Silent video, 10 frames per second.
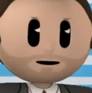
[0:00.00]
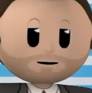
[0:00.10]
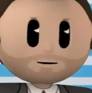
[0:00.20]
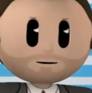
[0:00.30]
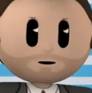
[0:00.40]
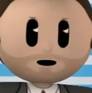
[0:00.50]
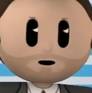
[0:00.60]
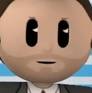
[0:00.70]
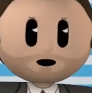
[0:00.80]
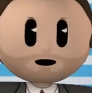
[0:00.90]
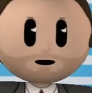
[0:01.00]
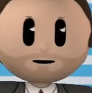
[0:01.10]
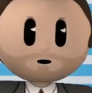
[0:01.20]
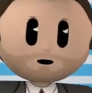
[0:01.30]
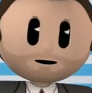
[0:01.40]
This is super
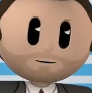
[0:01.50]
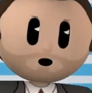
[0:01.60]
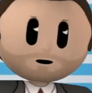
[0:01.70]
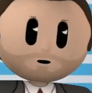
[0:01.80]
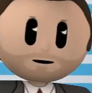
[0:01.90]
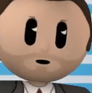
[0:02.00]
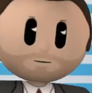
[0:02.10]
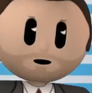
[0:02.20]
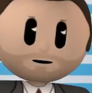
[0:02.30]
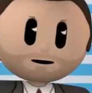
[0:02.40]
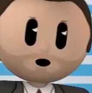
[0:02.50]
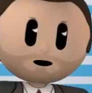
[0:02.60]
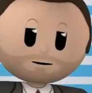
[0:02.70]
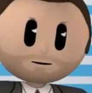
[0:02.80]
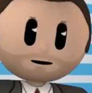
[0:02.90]
common for a disordered person to
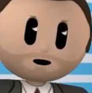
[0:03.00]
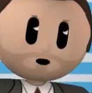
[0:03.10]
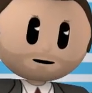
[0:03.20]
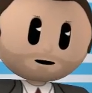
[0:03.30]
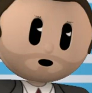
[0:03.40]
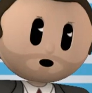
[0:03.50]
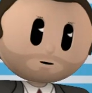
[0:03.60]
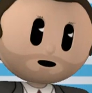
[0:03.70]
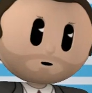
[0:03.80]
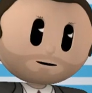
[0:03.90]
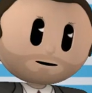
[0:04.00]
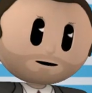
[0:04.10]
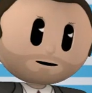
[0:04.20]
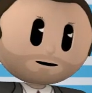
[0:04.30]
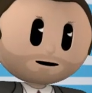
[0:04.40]
do this to you when you are first
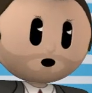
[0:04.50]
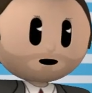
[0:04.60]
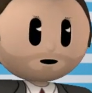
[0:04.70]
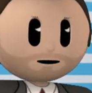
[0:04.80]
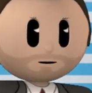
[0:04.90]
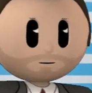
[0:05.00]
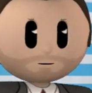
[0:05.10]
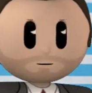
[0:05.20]
getting to know them.